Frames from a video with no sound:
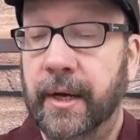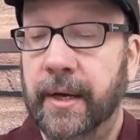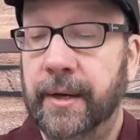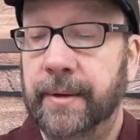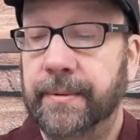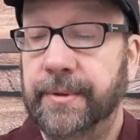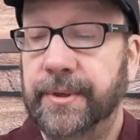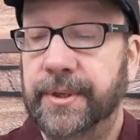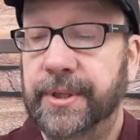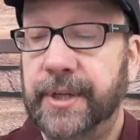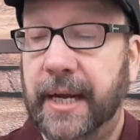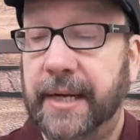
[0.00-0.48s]

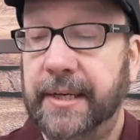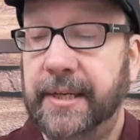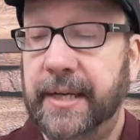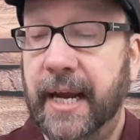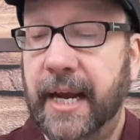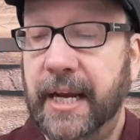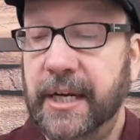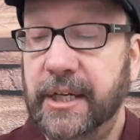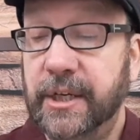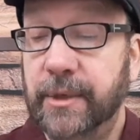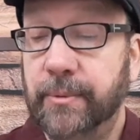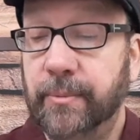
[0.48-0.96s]

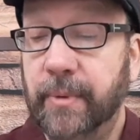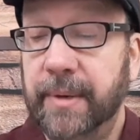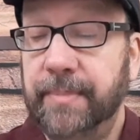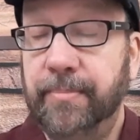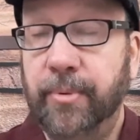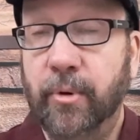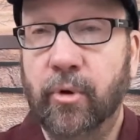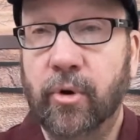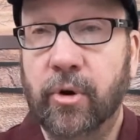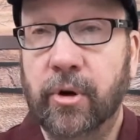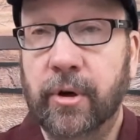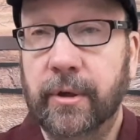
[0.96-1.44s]
Citation
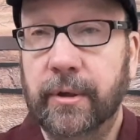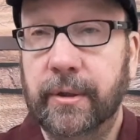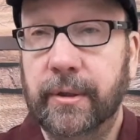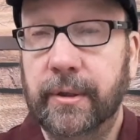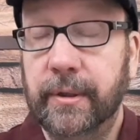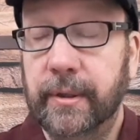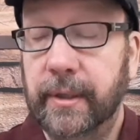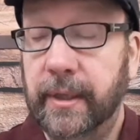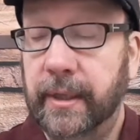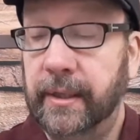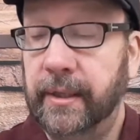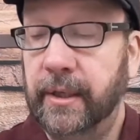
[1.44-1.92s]
Report
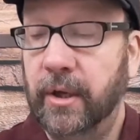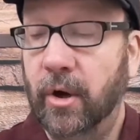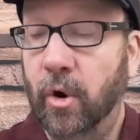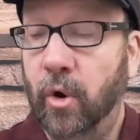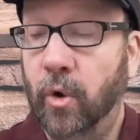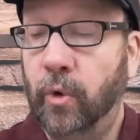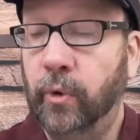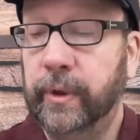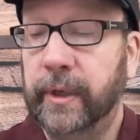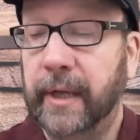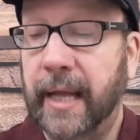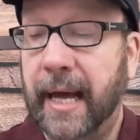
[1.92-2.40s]
in the
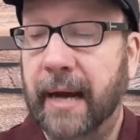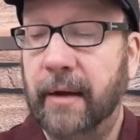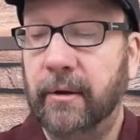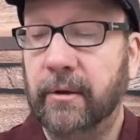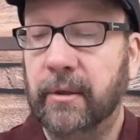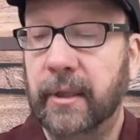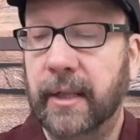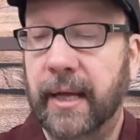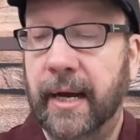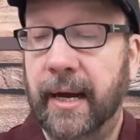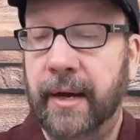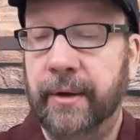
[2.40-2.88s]
old Loud
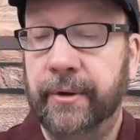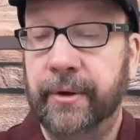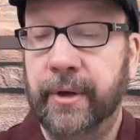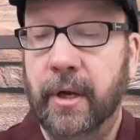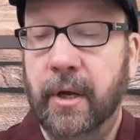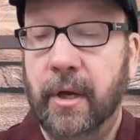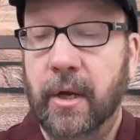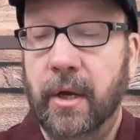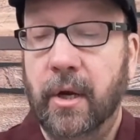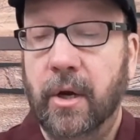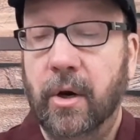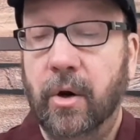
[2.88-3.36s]
Cloud
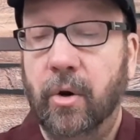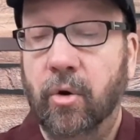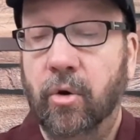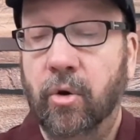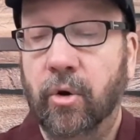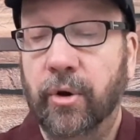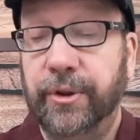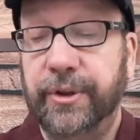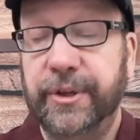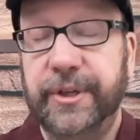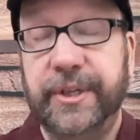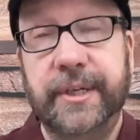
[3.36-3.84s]

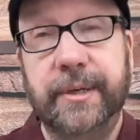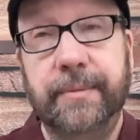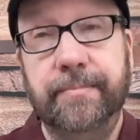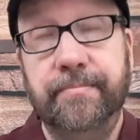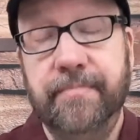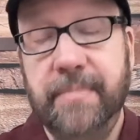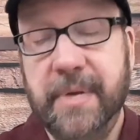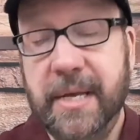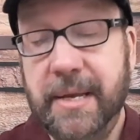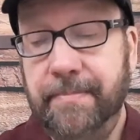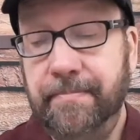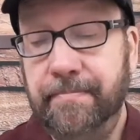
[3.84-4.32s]
or the
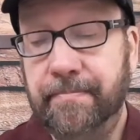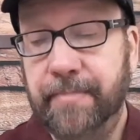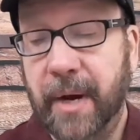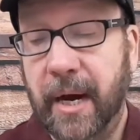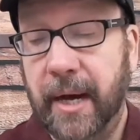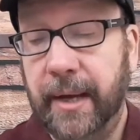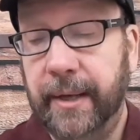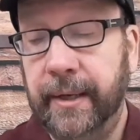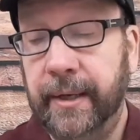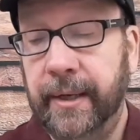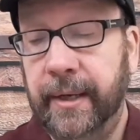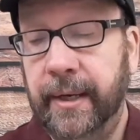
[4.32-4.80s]
Submit
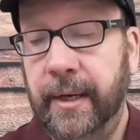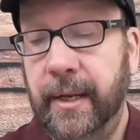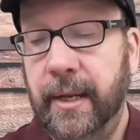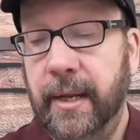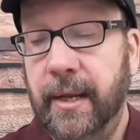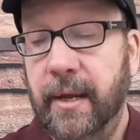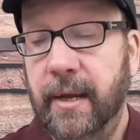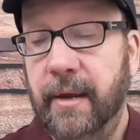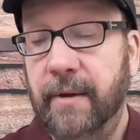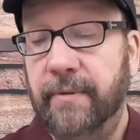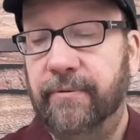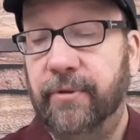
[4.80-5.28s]
button
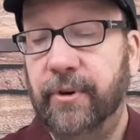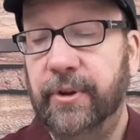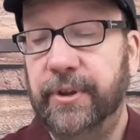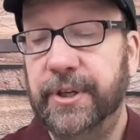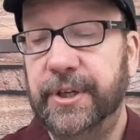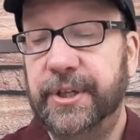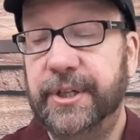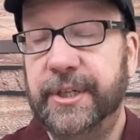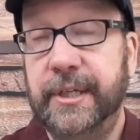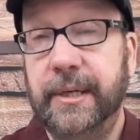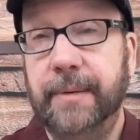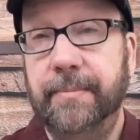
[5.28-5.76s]
for the
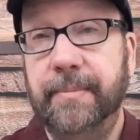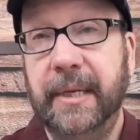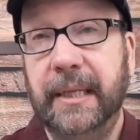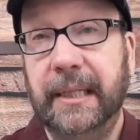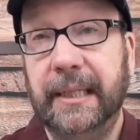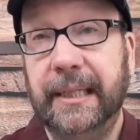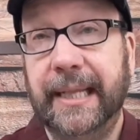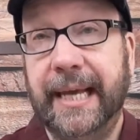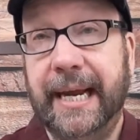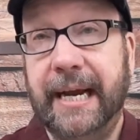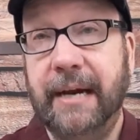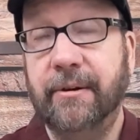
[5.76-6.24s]

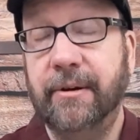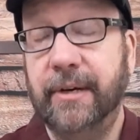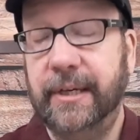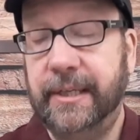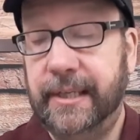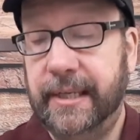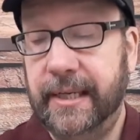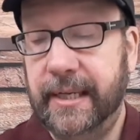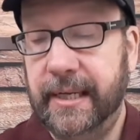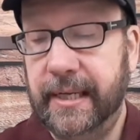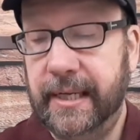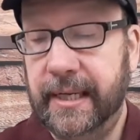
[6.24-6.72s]

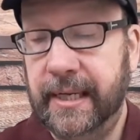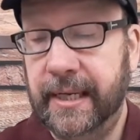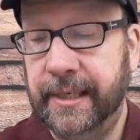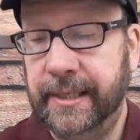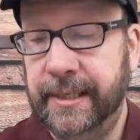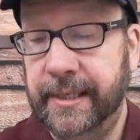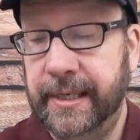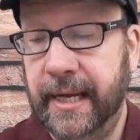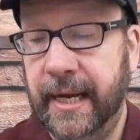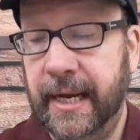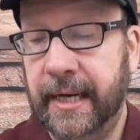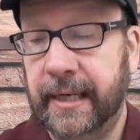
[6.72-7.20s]
Similarity
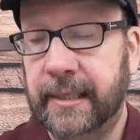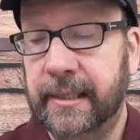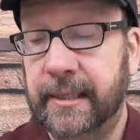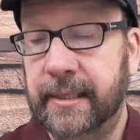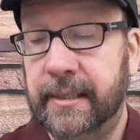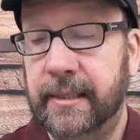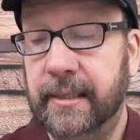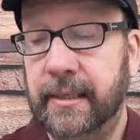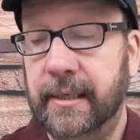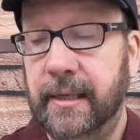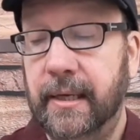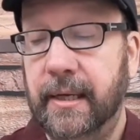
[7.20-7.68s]

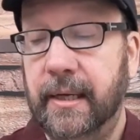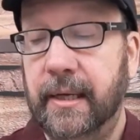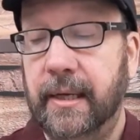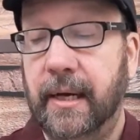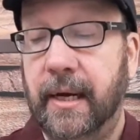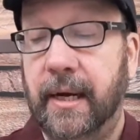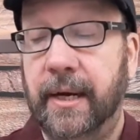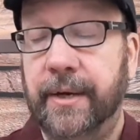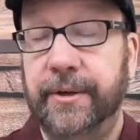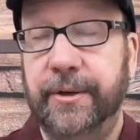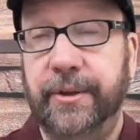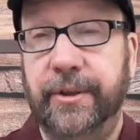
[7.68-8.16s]
Index
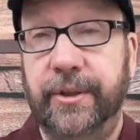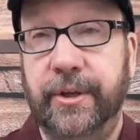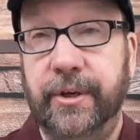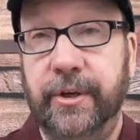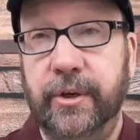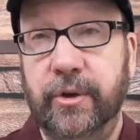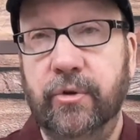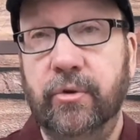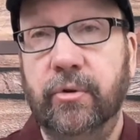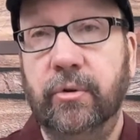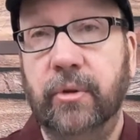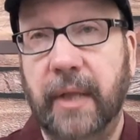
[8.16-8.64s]
under the
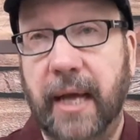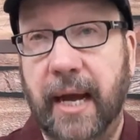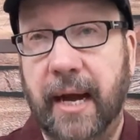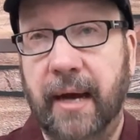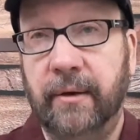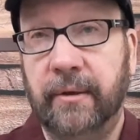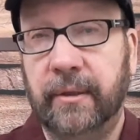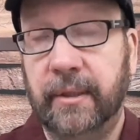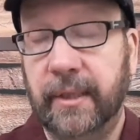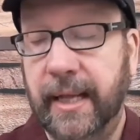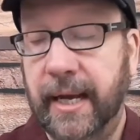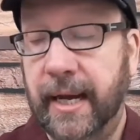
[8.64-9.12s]
new
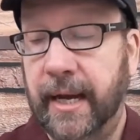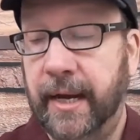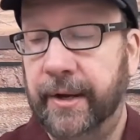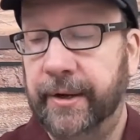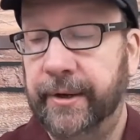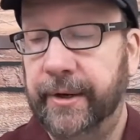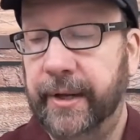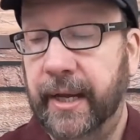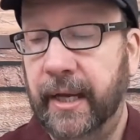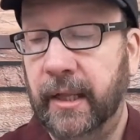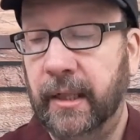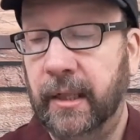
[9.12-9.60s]
Loud
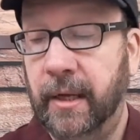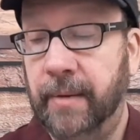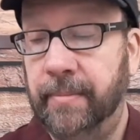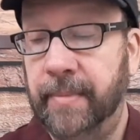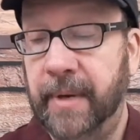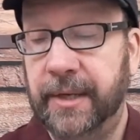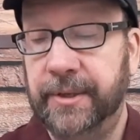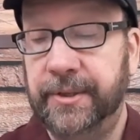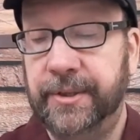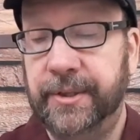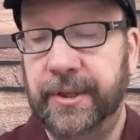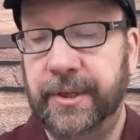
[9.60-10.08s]
Cloud
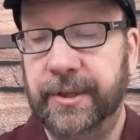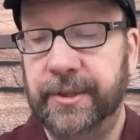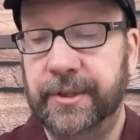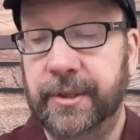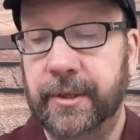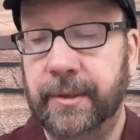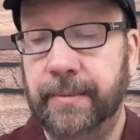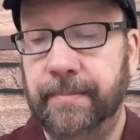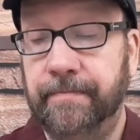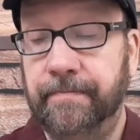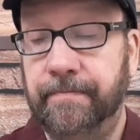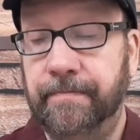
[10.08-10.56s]
LMS
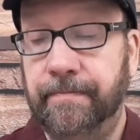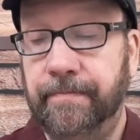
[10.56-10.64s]
system.